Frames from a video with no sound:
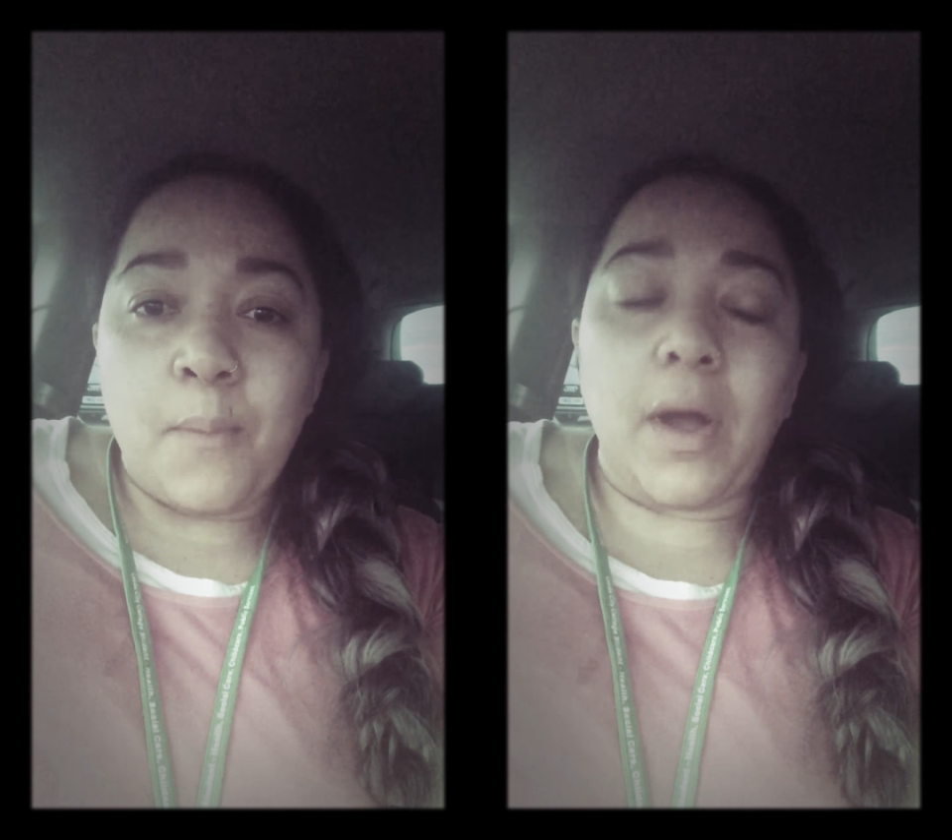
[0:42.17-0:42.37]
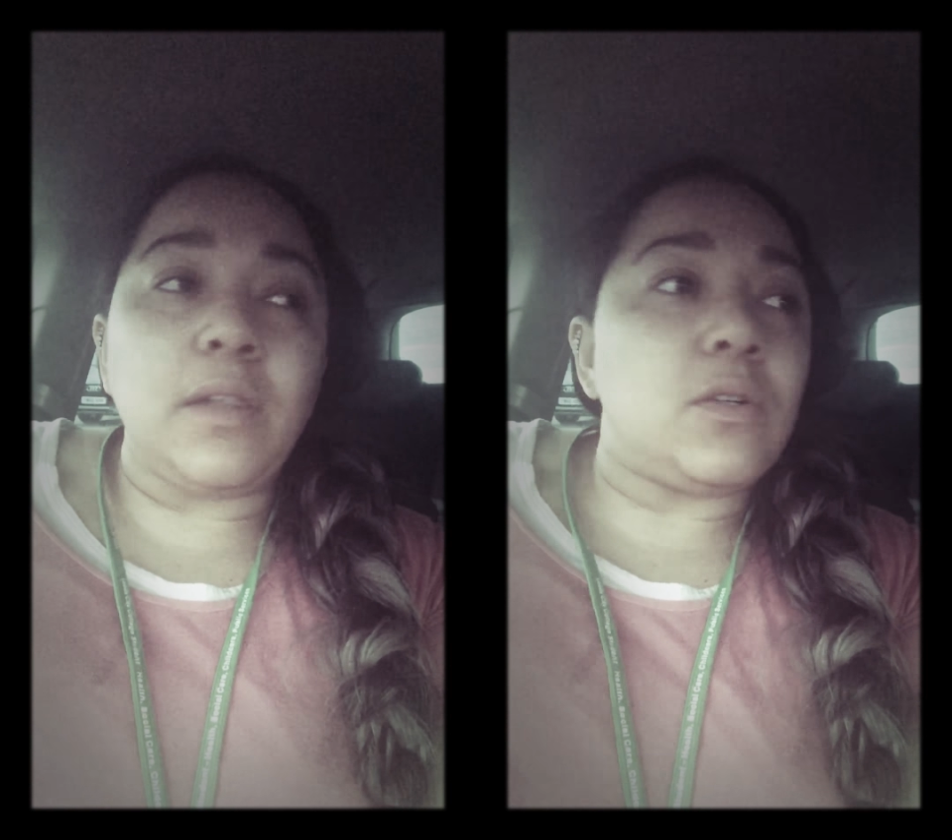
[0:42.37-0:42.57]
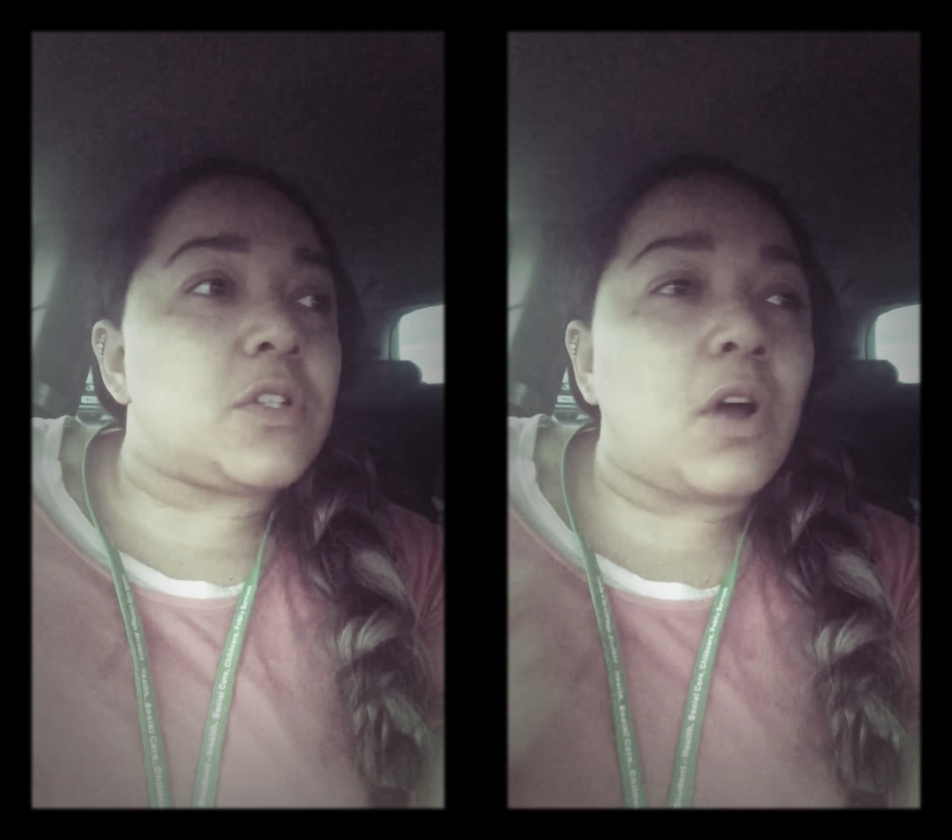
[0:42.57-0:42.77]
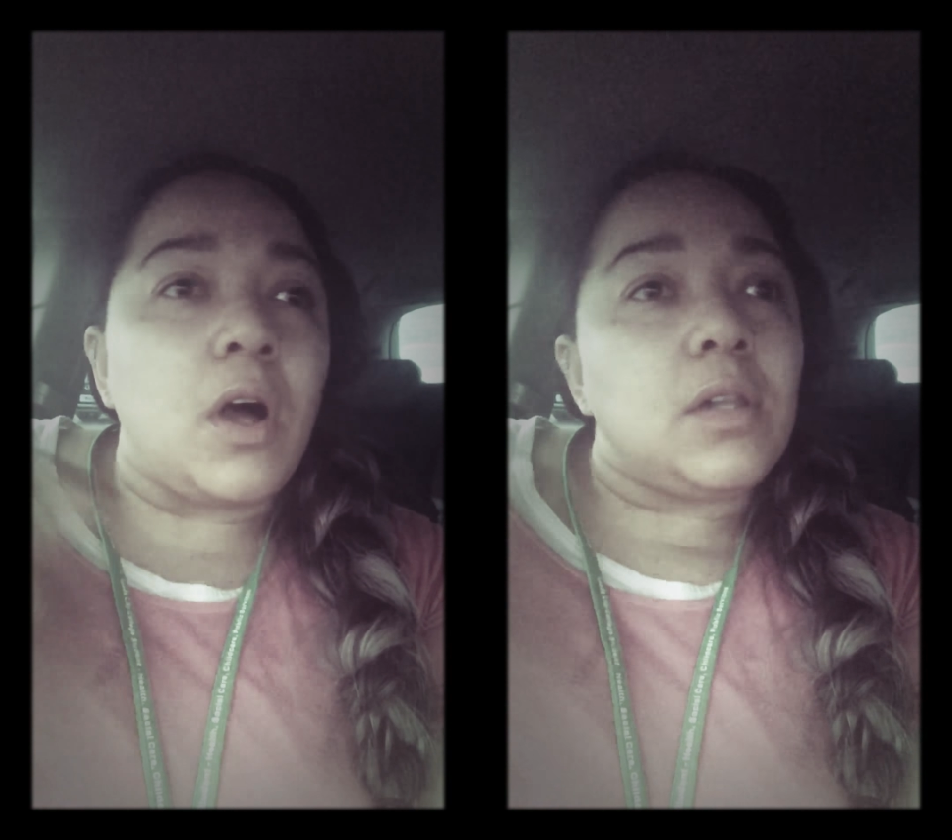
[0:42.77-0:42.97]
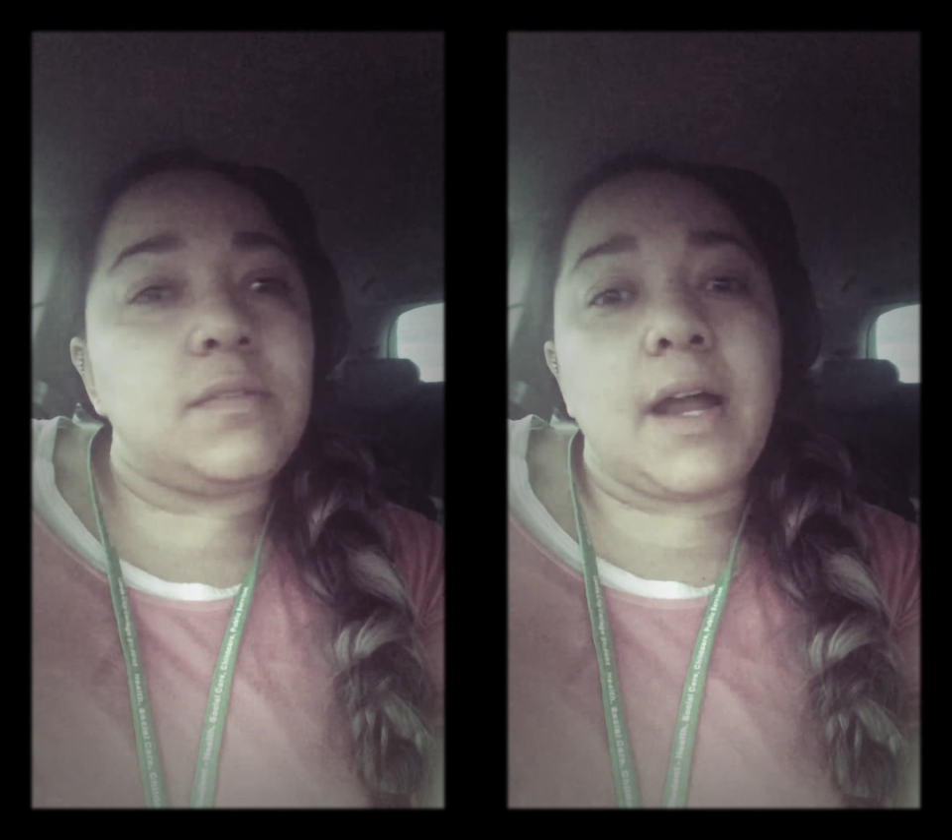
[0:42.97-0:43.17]
but I looked
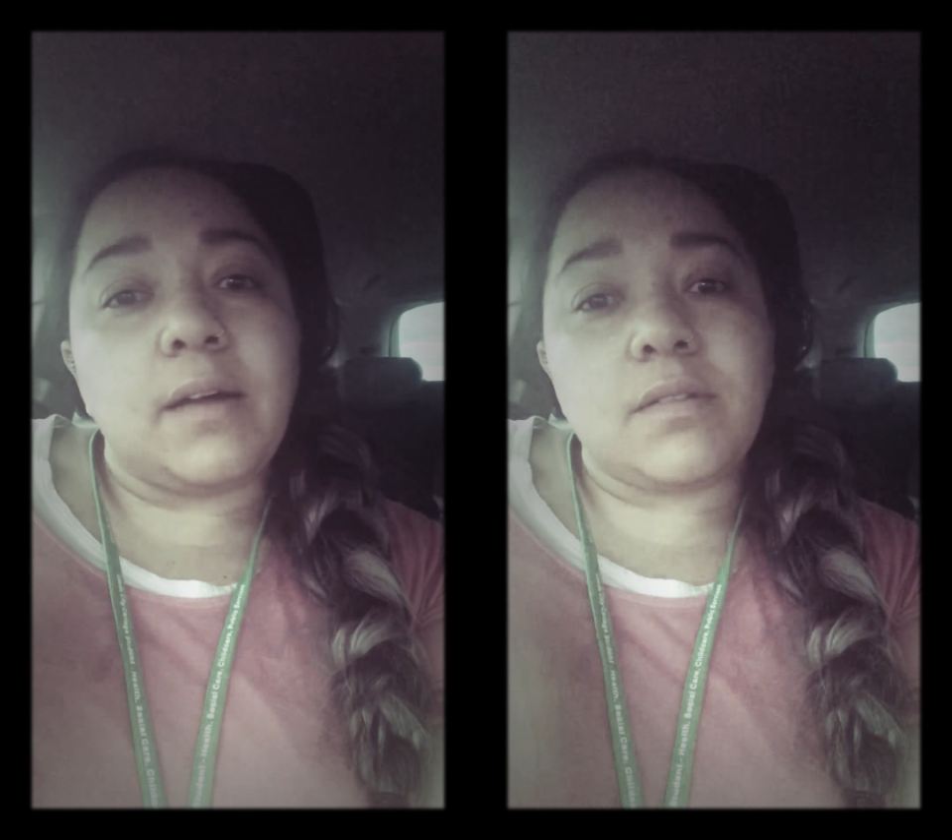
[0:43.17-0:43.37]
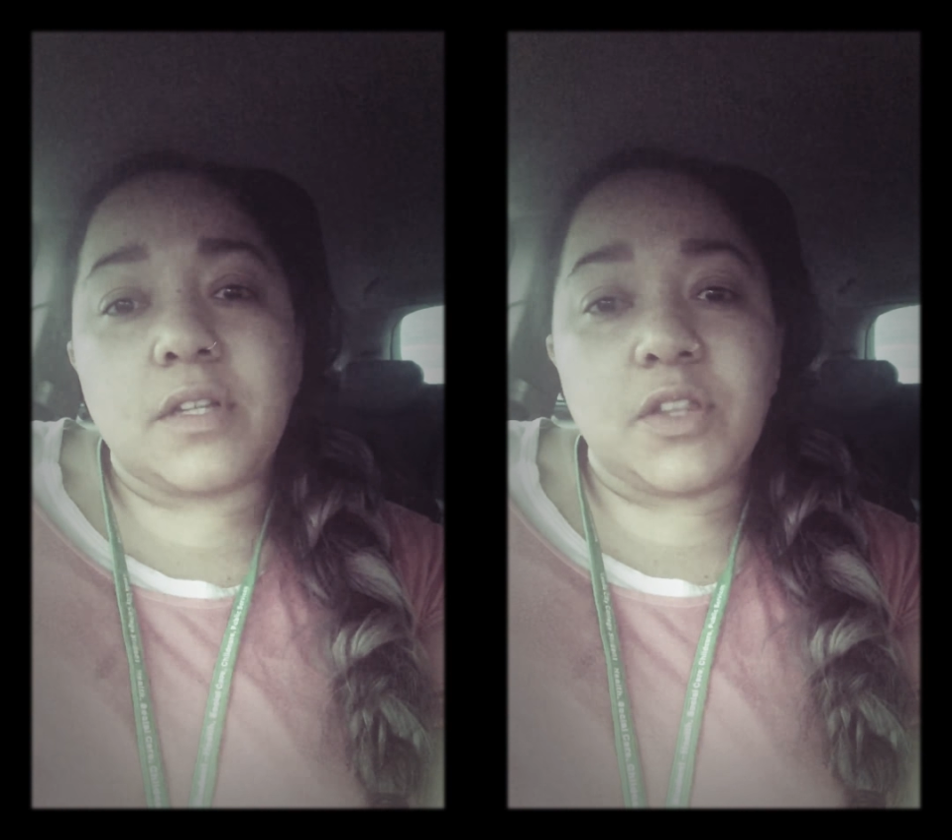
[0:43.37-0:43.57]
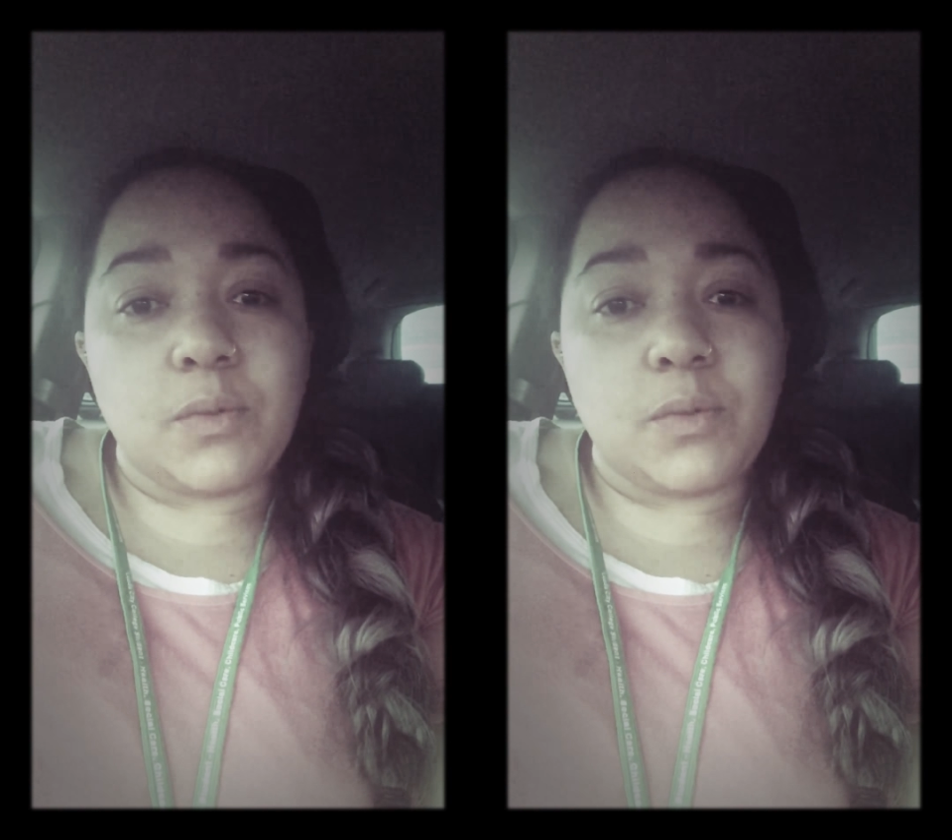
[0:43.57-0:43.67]
all around and